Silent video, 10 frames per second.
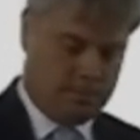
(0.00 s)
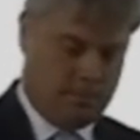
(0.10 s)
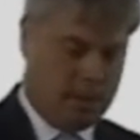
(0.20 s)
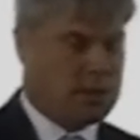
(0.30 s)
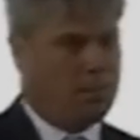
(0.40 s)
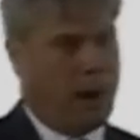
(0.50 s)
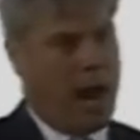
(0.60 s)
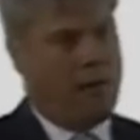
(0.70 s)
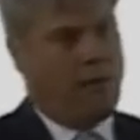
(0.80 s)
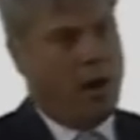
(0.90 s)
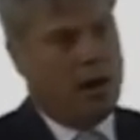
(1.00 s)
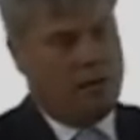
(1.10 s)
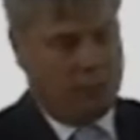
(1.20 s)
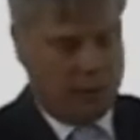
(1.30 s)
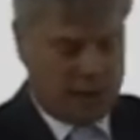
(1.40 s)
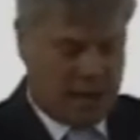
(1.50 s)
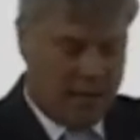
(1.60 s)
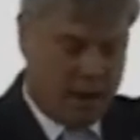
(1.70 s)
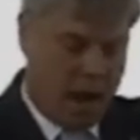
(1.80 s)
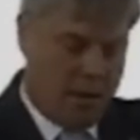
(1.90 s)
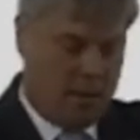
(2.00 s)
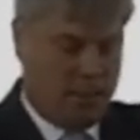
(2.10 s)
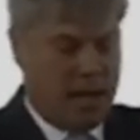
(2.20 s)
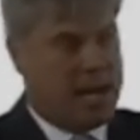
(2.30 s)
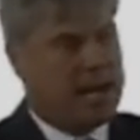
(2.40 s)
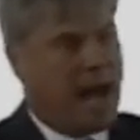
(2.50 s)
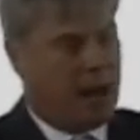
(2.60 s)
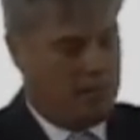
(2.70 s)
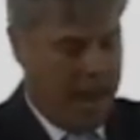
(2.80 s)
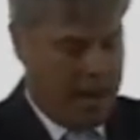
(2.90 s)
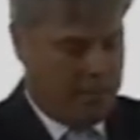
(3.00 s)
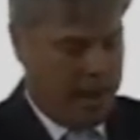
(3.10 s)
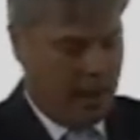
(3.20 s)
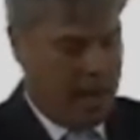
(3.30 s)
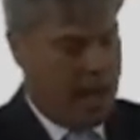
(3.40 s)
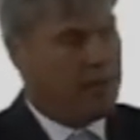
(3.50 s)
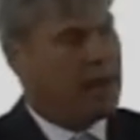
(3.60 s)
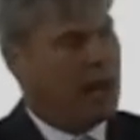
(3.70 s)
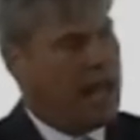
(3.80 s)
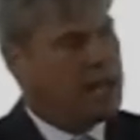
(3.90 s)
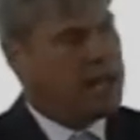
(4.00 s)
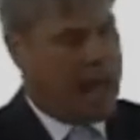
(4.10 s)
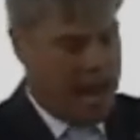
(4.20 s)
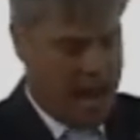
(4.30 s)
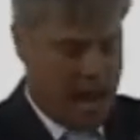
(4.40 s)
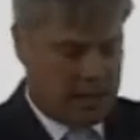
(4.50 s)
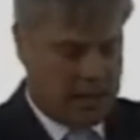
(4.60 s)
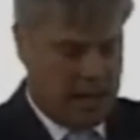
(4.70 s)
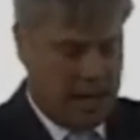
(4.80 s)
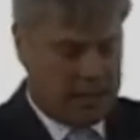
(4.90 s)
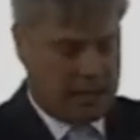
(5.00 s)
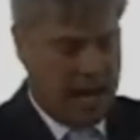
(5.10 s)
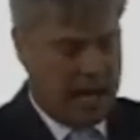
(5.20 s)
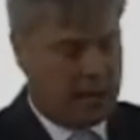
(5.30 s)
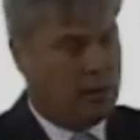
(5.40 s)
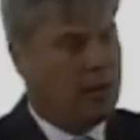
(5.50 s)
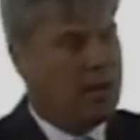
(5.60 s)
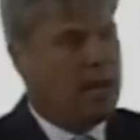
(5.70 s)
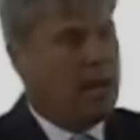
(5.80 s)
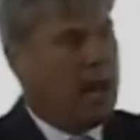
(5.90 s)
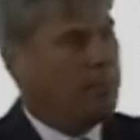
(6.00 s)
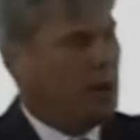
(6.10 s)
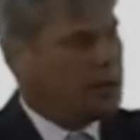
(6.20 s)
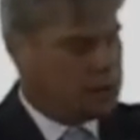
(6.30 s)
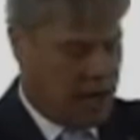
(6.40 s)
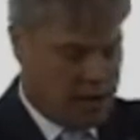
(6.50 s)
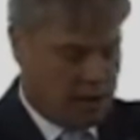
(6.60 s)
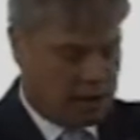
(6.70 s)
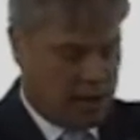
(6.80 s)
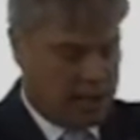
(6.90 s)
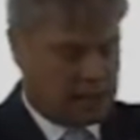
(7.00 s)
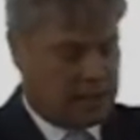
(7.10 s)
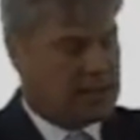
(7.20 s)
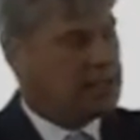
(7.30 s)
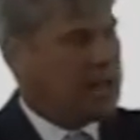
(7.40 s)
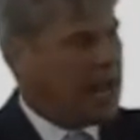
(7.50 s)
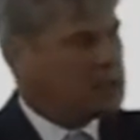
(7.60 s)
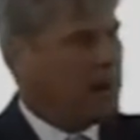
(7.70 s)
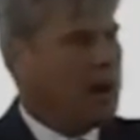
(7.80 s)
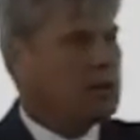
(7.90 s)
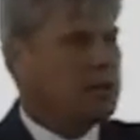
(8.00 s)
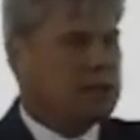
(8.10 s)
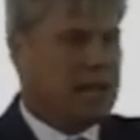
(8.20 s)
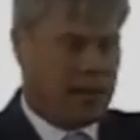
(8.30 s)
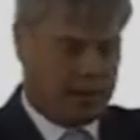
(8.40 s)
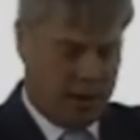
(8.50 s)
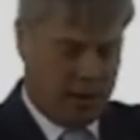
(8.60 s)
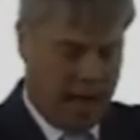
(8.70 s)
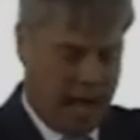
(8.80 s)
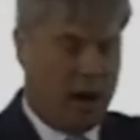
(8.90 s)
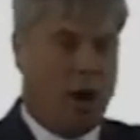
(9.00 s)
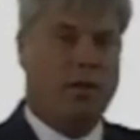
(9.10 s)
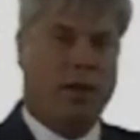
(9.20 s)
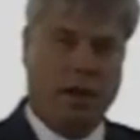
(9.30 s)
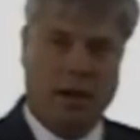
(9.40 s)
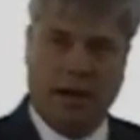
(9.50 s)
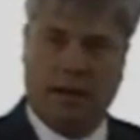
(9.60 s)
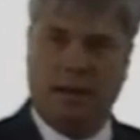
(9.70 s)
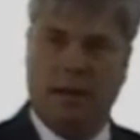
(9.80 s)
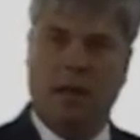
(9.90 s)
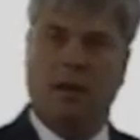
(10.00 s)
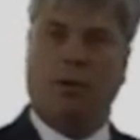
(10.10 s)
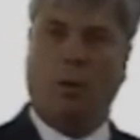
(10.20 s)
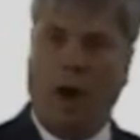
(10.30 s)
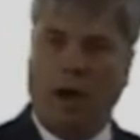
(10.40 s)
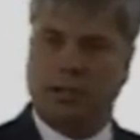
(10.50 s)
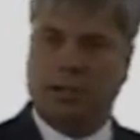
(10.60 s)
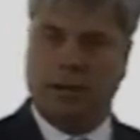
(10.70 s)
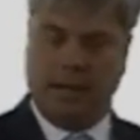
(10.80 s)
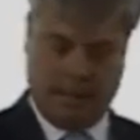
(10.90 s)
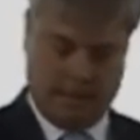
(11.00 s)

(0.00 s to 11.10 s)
Mr. Brown voted for the $700 billion bank bailout that led to AIG scandal and put senior citizens and taxpayers of South Carolina on the hook for Wall Street.